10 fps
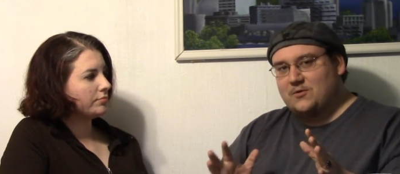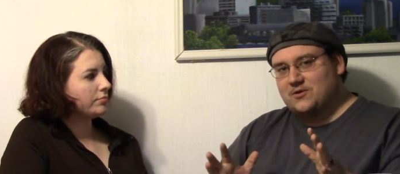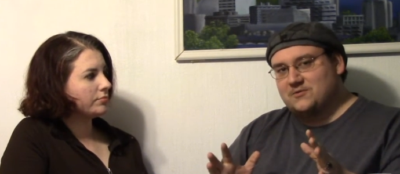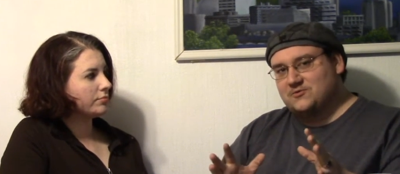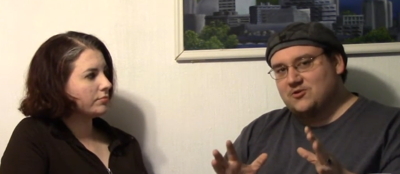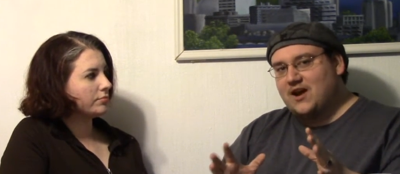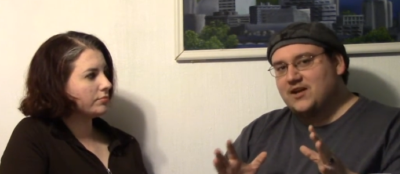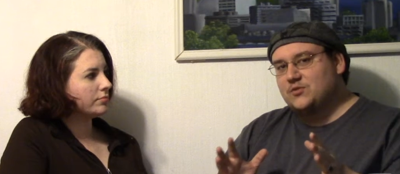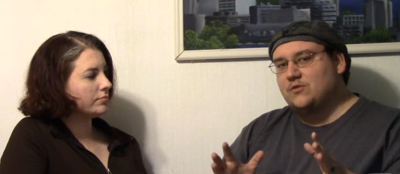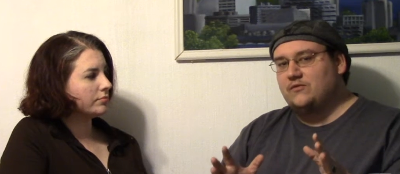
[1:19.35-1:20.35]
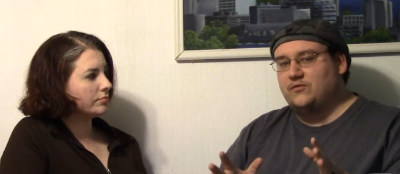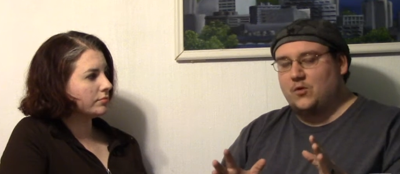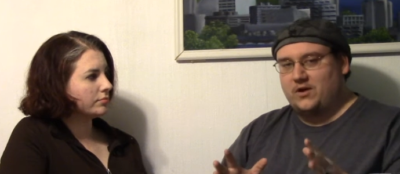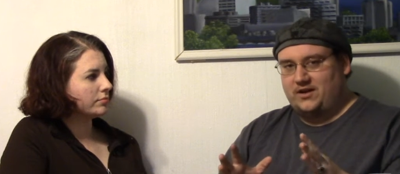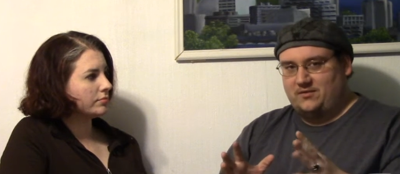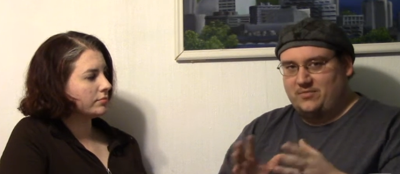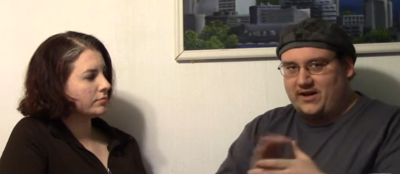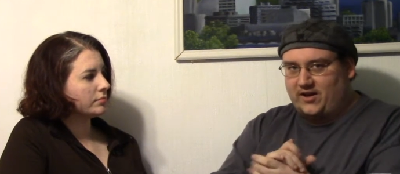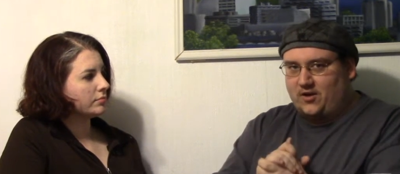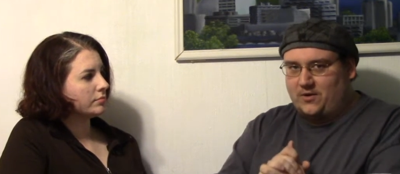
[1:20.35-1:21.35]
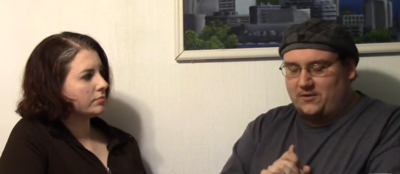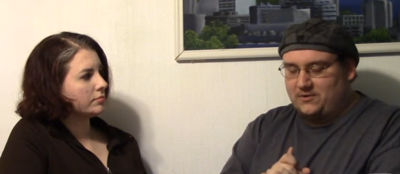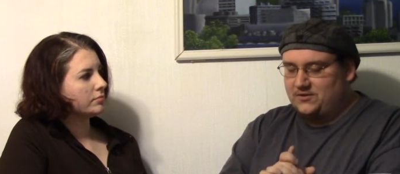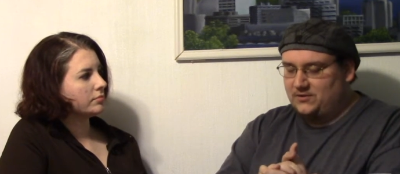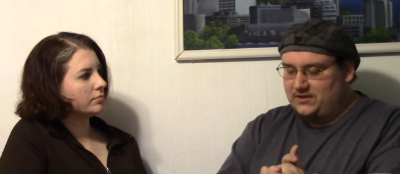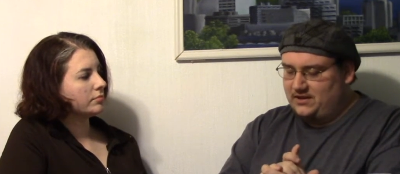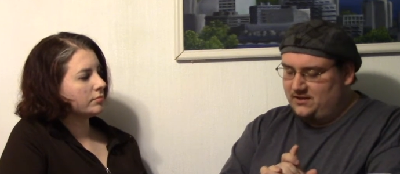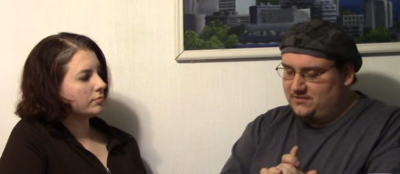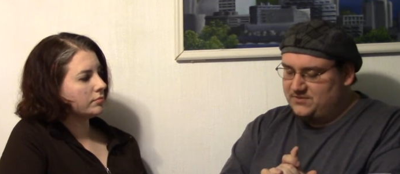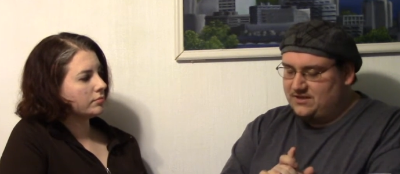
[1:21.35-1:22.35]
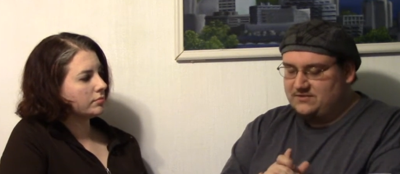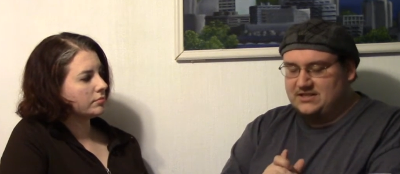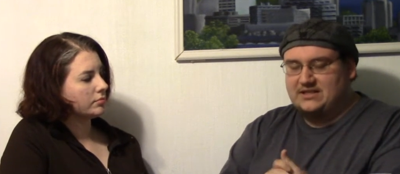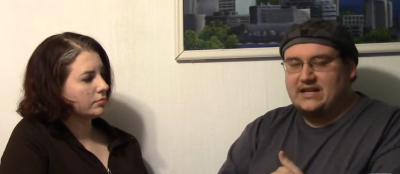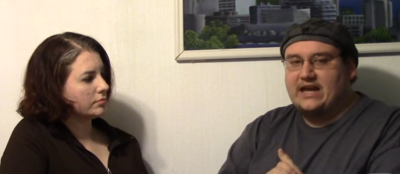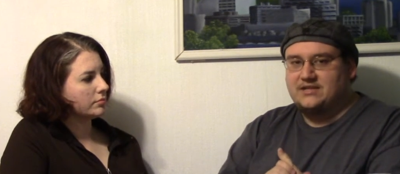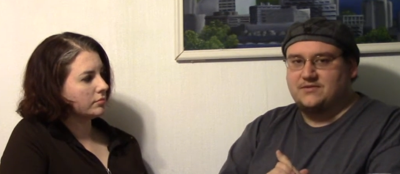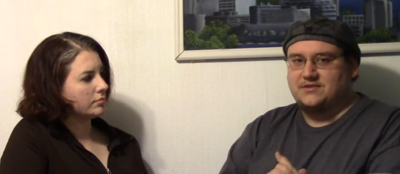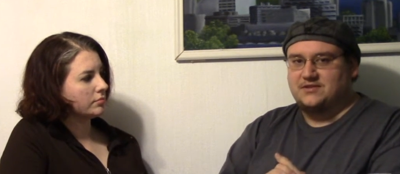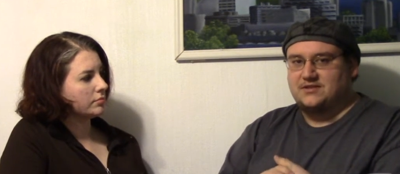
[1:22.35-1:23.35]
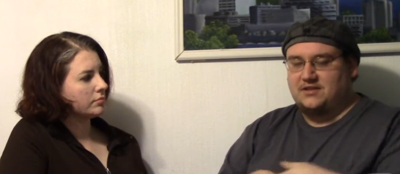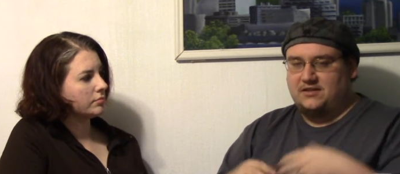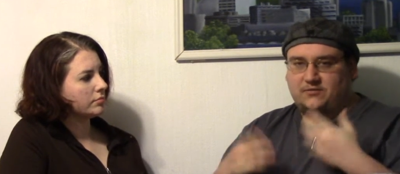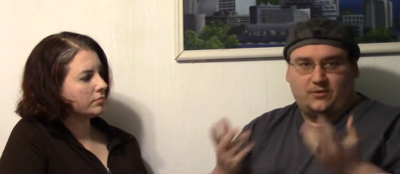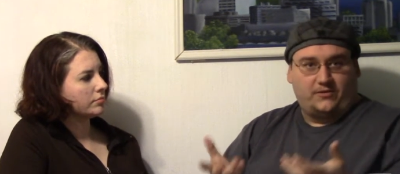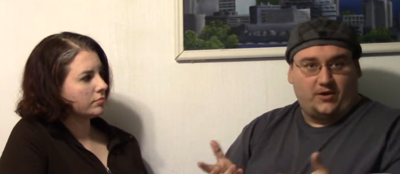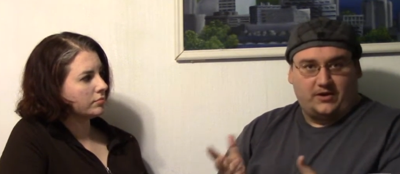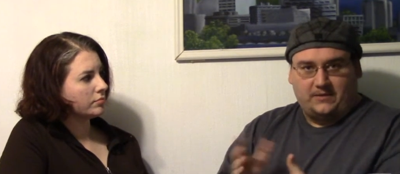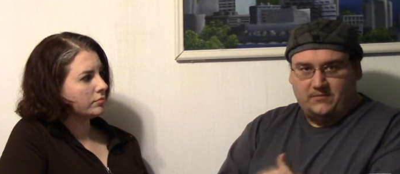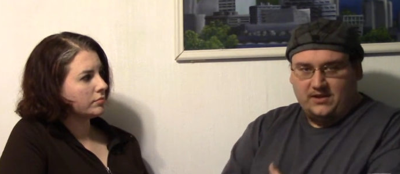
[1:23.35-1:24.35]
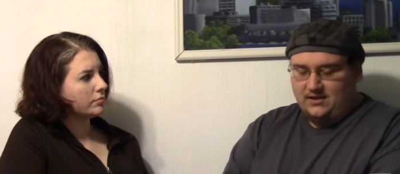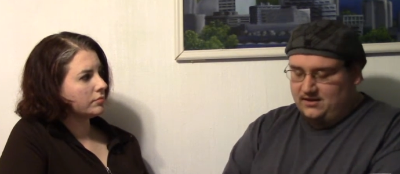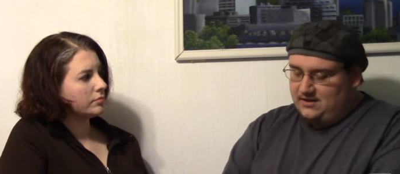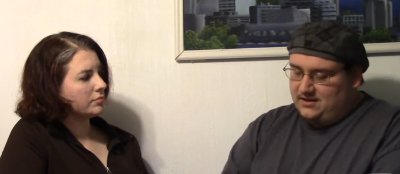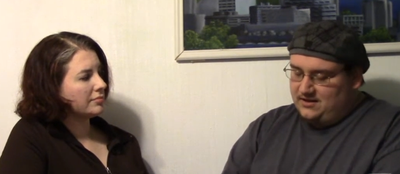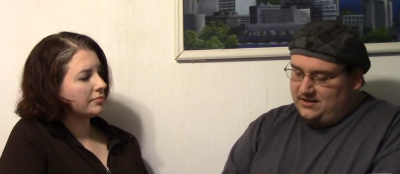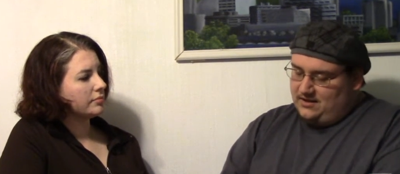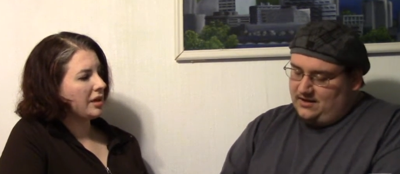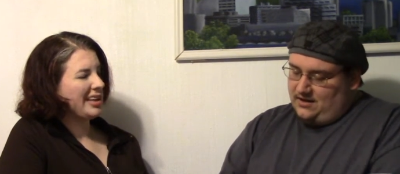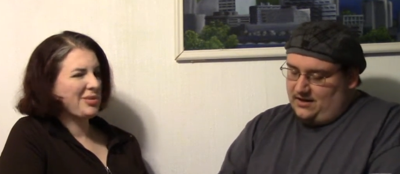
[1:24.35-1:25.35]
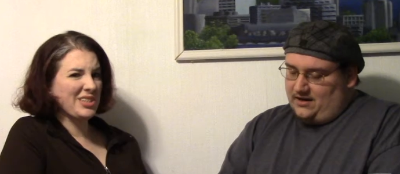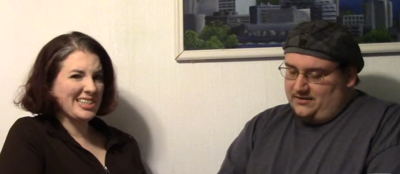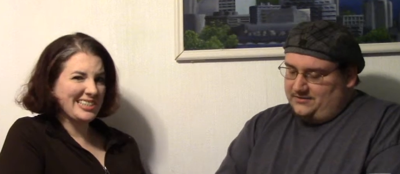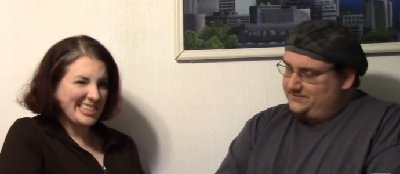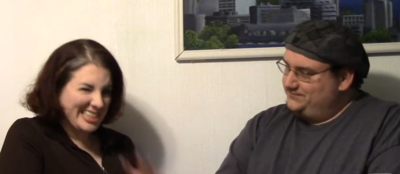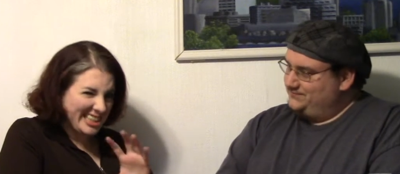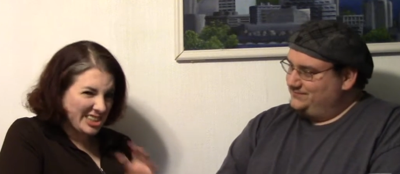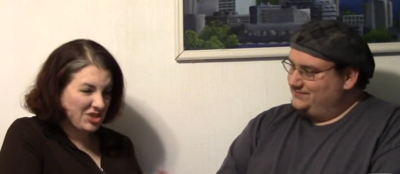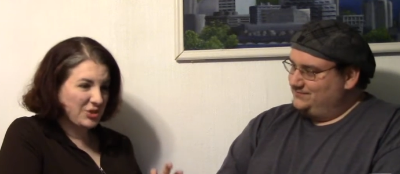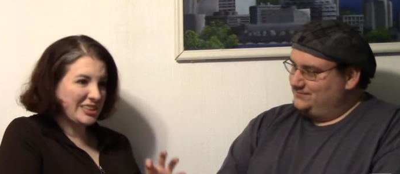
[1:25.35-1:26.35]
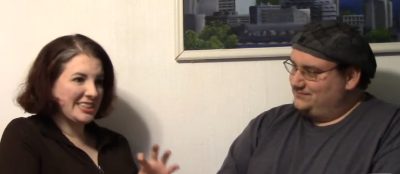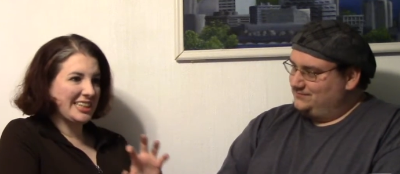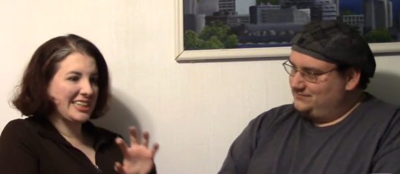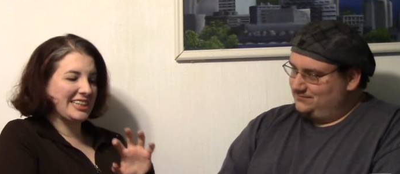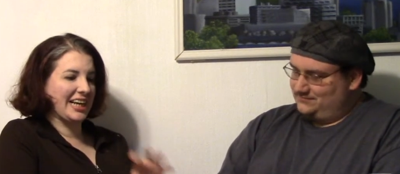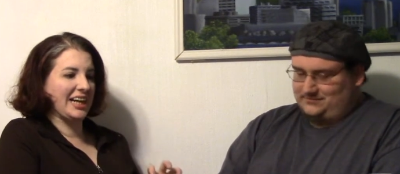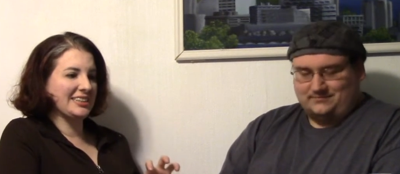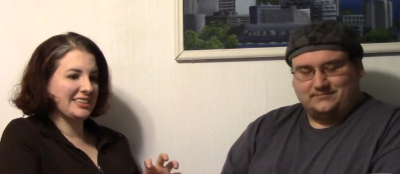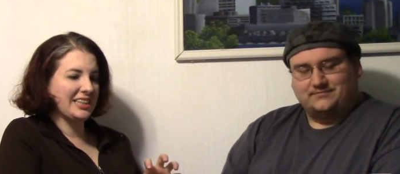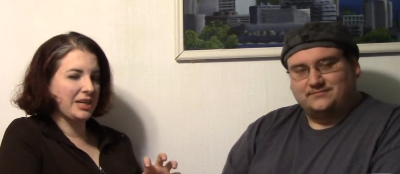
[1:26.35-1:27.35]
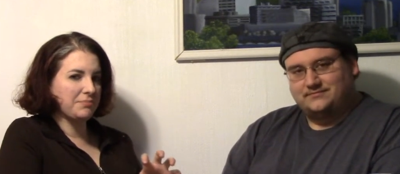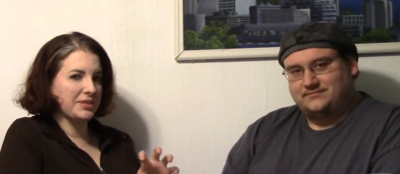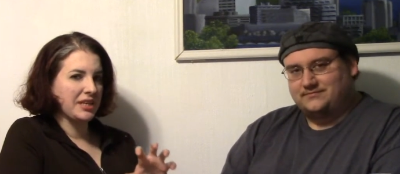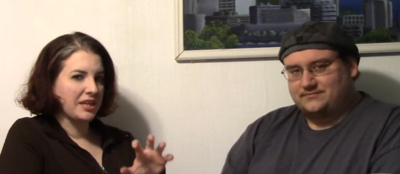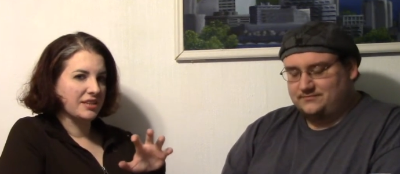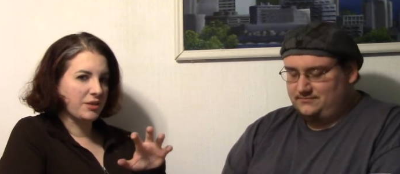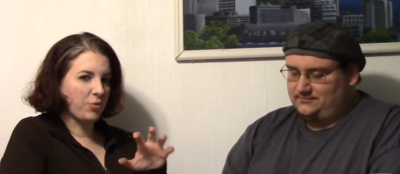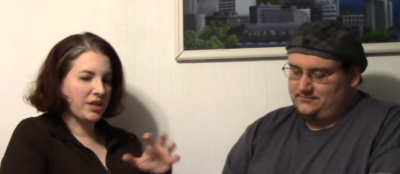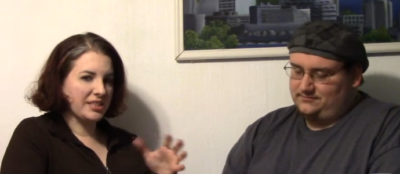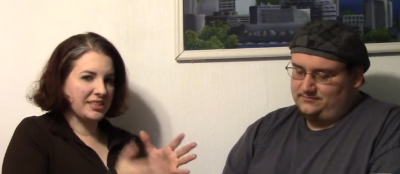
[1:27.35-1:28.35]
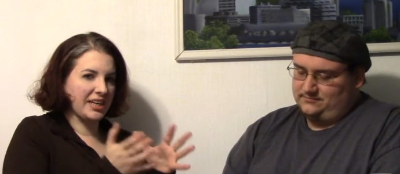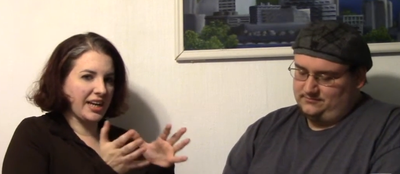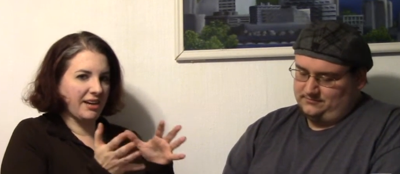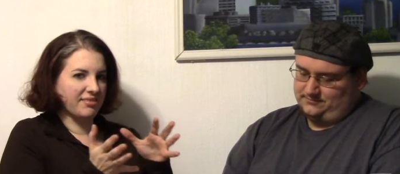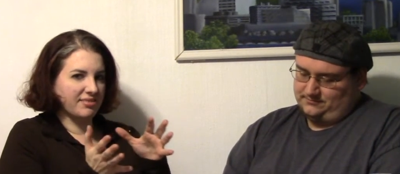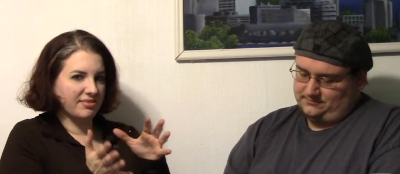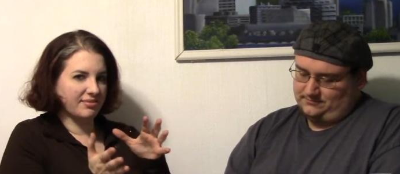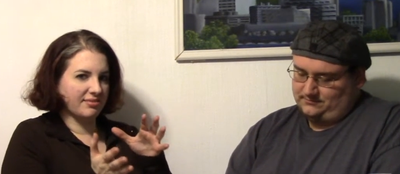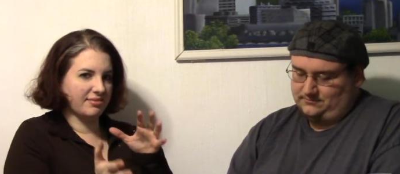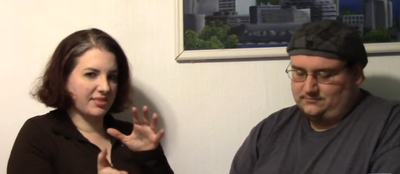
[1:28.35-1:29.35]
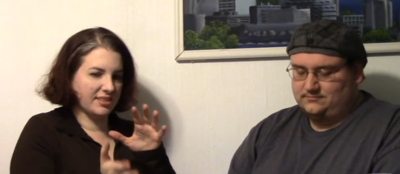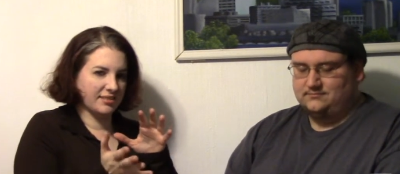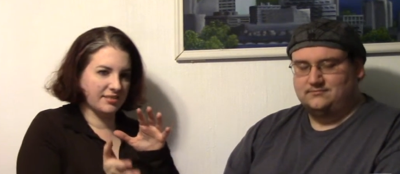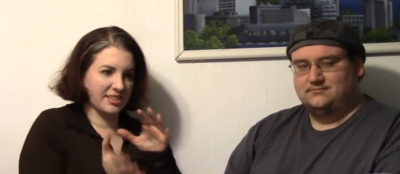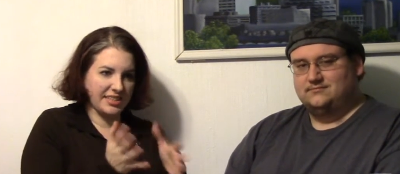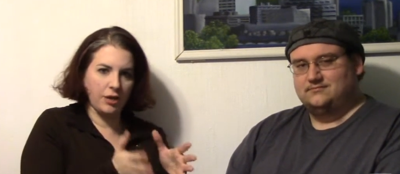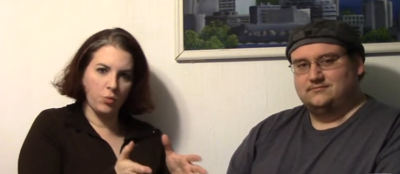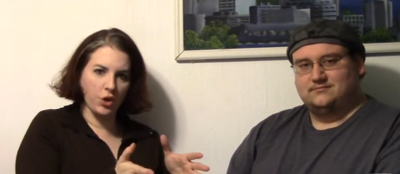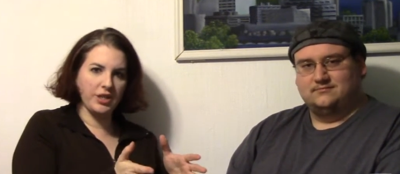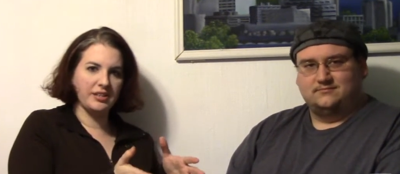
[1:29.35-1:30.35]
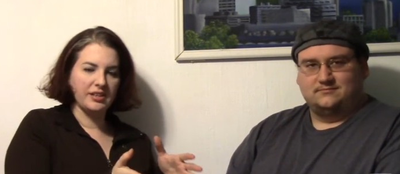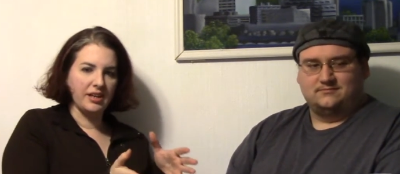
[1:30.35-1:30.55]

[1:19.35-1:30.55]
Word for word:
Speaker 1: they were trying to avoid by going with only um, 17 days versus the full 30.
Speaker 2: It was uh, a um, interesting concept. They wanted to cut out the, the dead wood